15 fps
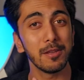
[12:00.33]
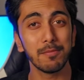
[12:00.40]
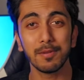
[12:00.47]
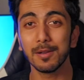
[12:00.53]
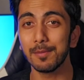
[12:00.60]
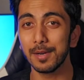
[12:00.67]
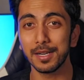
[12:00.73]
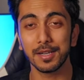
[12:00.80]

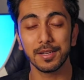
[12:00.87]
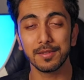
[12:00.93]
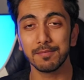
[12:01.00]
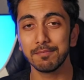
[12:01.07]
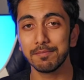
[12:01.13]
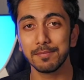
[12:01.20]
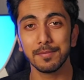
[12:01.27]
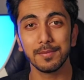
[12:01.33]
people, but
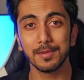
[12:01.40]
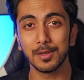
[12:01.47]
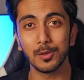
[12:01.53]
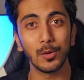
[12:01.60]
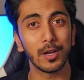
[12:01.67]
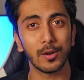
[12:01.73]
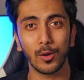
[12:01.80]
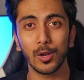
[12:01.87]

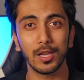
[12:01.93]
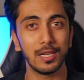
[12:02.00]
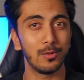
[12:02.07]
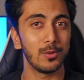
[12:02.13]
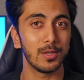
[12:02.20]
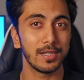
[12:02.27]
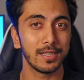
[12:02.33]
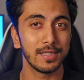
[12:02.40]
you are all
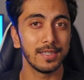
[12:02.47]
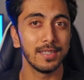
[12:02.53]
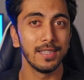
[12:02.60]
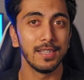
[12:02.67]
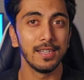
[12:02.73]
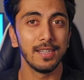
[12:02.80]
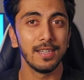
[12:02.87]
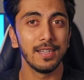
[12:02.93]
alone.
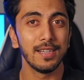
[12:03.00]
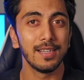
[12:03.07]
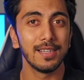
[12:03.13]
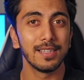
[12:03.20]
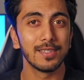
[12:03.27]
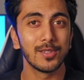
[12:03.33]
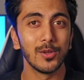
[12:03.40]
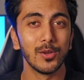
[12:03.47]

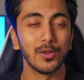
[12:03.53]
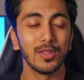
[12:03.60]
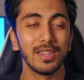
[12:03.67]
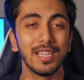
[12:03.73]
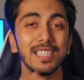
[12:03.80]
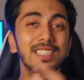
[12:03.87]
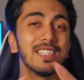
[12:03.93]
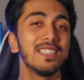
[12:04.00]
So
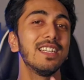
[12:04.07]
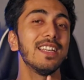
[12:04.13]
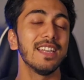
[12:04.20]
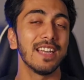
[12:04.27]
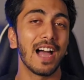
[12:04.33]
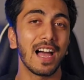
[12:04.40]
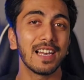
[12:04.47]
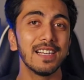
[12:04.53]
this is the
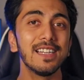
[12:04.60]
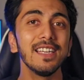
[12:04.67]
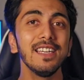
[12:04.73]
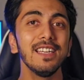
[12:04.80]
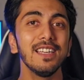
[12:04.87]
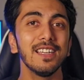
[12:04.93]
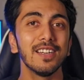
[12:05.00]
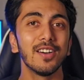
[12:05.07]

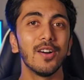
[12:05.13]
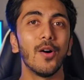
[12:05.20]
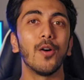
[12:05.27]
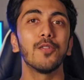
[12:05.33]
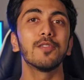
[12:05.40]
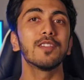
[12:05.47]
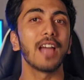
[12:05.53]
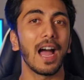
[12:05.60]
reality
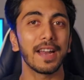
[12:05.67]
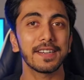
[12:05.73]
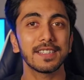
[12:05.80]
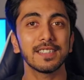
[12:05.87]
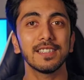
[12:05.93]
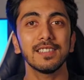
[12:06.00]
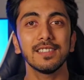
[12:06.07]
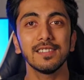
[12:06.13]
of
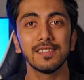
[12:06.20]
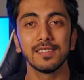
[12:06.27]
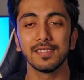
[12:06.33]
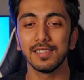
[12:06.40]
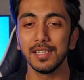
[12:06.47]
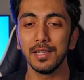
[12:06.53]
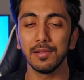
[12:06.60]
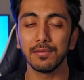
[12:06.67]
Canada.
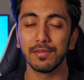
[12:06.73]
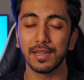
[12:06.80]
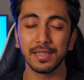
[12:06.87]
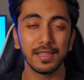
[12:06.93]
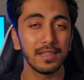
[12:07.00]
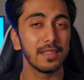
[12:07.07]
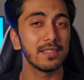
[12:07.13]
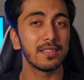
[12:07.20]
The
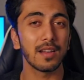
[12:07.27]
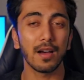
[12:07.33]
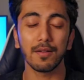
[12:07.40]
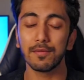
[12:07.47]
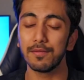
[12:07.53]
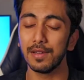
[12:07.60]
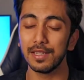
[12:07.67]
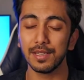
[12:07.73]
weather is
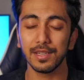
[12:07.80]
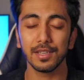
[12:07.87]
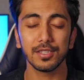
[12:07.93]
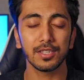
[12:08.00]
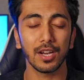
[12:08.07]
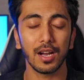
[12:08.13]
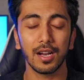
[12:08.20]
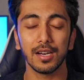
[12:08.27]
tough, weather
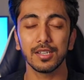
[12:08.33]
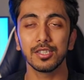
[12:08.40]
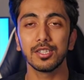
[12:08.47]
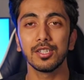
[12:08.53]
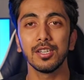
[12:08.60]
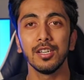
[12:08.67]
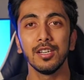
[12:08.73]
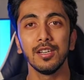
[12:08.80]
is
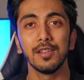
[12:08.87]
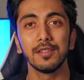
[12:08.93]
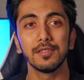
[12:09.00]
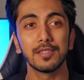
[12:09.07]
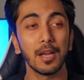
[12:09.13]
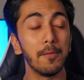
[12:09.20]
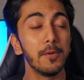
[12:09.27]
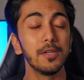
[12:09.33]
harsh.
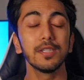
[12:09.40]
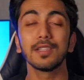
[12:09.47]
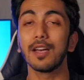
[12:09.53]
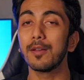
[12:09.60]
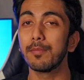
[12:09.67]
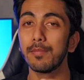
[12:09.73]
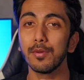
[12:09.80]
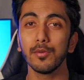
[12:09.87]
Summers
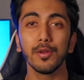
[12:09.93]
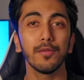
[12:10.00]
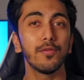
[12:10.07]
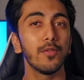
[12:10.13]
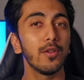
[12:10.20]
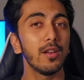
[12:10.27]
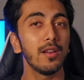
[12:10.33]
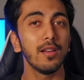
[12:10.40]
are
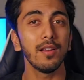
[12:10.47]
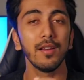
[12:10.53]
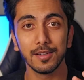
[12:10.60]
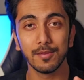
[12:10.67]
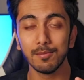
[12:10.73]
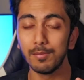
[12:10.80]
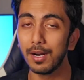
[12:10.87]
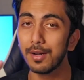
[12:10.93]
beautiful,
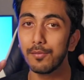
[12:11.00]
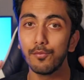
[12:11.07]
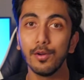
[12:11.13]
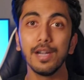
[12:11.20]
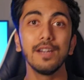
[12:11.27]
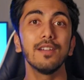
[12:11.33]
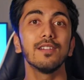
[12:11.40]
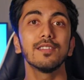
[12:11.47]
but
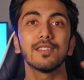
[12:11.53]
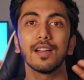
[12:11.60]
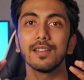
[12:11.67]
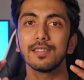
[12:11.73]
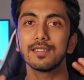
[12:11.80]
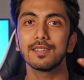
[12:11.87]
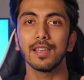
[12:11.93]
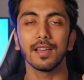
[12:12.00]
winters
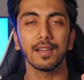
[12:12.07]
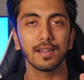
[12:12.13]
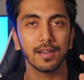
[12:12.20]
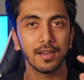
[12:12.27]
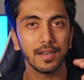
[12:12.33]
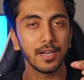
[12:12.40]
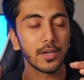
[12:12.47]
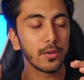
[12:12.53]
are sick.
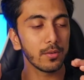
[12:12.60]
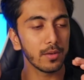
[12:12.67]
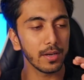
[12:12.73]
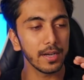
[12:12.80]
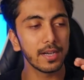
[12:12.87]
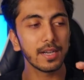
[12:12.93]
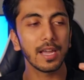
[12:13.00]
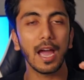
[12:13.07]

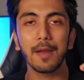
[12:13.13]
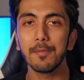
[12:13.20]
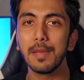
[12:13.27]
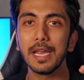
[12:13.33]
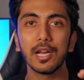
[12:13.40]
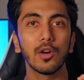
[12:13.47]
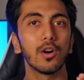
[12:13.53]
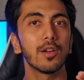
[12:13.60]
It can
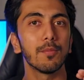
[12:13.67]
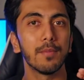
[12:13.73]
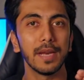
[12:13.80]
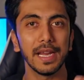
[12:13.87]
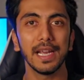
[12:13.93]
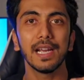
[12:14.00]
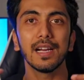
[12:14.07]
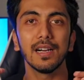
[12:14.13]
make or
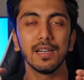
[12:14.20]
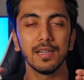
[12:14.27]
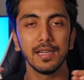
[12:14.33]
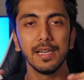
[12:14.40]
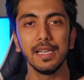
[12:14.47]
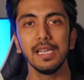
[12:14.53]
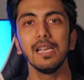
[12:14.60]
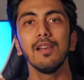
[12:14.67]
break a
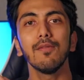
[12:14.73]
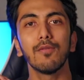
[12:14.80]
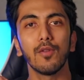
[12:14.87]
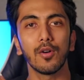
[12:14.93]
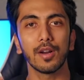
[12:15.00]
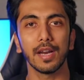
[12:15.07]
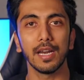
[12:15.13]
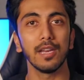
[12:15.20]
deal
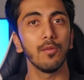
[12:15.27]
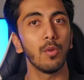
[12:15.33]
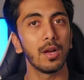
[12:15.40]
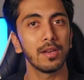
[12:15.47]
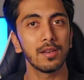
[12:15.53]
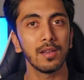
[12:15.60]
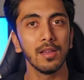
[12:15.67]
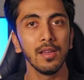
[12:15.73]
for
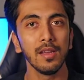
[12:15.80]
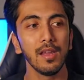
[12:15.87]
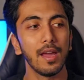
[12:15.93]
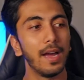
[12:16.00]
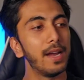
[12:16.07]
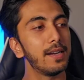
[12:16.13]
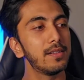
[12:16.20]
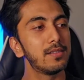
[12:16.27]
anyone.
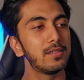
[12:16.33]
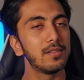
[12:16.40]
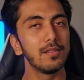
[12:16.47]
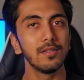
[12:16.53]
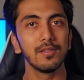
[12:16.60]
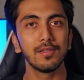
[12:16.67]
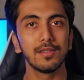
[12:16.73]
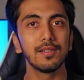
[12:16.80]
And
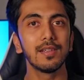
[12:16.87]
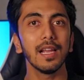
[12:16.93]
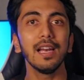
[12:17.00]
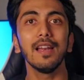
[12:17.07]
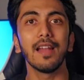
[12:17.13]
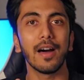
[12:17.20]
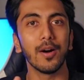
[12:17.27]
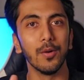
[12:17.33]

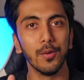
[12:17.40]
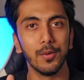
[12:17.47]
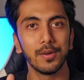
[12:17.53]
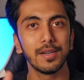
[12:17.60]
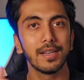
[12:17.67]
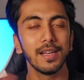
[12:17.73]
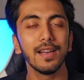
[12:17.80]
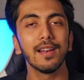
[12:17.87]
till
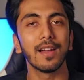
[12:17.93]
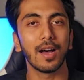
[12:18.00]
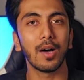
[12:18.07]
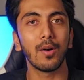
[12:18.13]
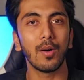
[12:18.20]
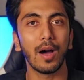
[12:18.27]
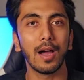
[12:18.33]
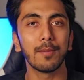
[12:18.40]

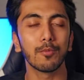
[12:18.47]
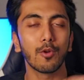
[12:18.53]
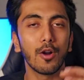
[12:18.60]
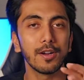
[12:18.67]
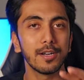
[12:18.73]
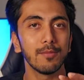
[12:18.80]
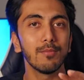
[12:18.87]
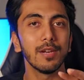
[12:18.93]
now, I'm
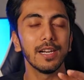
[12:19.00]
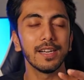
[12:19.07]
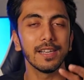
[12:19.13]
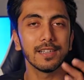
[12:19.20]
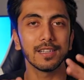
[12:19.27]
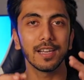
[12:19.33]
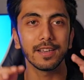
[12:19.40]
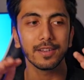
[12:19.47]

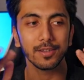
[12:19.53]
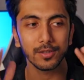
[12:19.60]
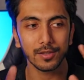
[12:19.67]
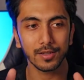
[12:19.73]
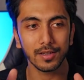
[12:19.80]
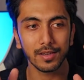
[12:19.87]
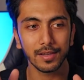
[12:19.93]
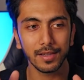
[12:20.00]
contemplating like,
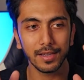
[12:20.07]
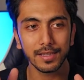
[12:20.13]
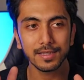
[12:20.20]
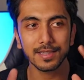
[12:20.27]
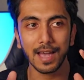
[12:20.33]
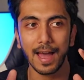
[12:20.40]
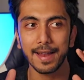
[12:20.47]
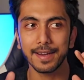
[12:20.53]

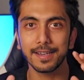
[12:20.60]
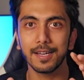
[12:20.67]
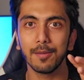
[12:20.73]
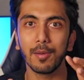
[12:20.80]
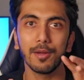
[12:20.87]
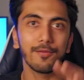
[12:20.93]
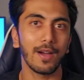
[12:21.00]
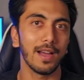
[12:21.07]
is Canada
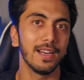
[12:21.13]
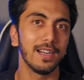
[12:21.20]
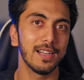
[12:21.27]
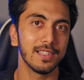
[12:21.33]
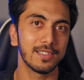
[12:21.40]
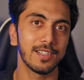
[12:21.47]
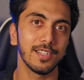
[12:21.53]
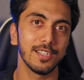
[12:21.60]
my final
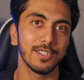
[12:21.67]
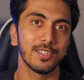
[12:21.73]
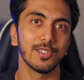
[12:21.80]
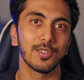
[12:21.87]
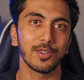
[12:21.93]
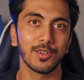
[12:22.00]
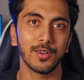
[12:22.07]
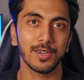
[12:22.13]

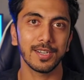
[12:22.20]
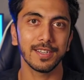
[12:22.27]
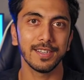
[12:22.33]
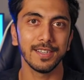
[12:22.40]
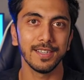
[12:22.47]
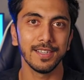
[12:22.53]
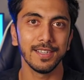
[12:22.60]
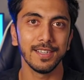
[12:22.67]
destination or not?
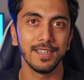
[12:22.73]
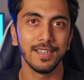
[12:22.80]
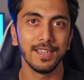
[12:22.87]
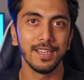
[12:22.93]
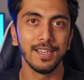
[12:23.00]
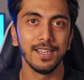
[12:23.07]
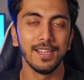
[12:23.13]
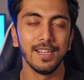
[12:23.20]

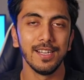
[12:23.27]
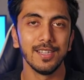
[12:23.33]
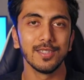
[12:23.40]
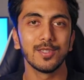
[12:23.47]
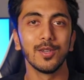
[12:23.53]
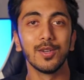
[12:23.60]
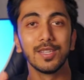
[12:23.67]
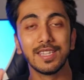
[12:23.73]

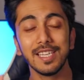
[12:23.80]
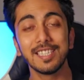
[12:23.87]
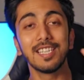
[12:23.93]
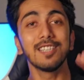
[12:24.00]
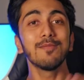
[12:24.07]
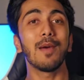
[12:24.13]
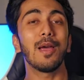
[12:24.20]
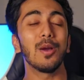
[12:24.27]
So this
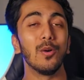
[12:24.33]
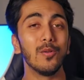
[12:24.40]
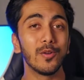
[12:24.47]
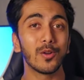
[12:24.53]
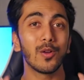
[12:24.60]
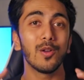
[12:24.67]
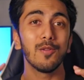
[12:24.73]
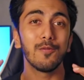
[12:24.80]
is my
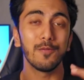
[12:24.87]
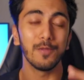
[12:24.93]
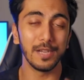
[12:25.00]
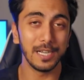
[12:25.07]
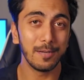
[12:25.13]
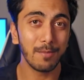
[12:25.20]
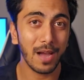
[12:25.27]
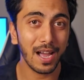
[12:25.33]
overall
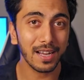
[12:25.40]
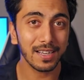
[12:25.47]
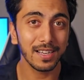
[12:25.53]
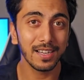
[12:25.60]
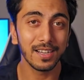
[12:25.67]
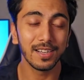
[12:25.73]
feedback.